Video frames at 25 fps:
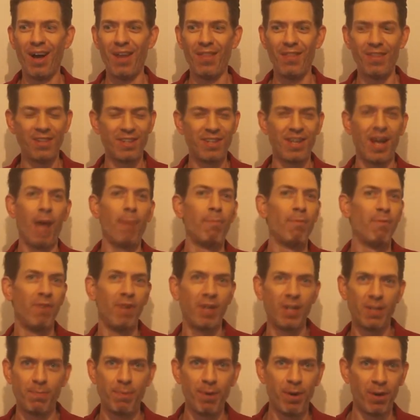this type of
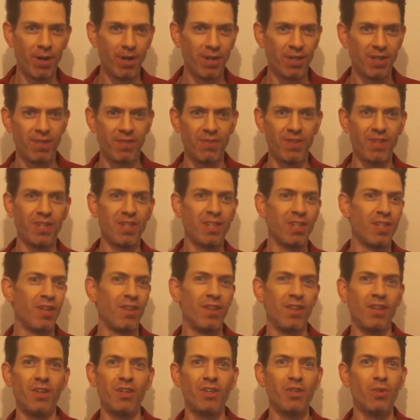experience, if this is
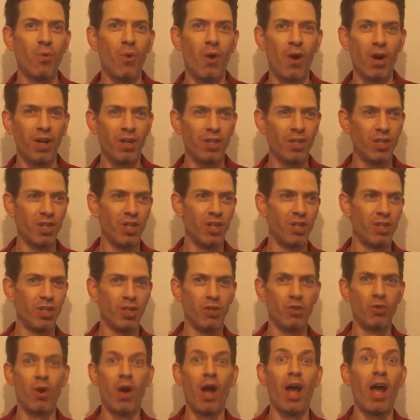something that you're wanting to
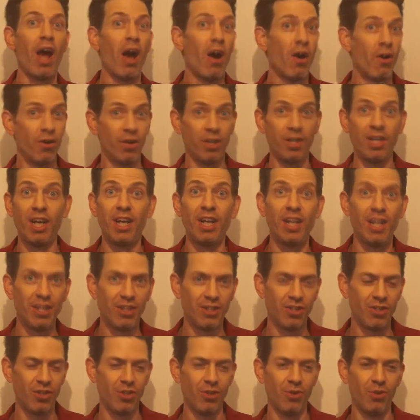try out or get
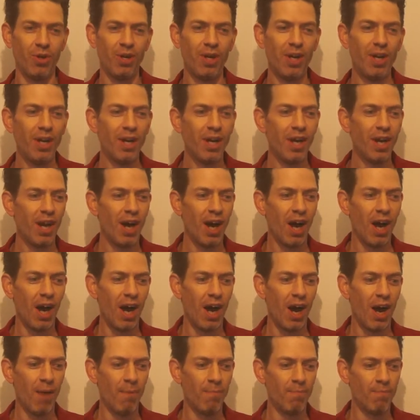into.
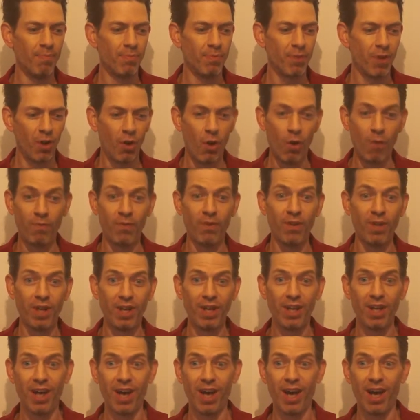It'll hopefully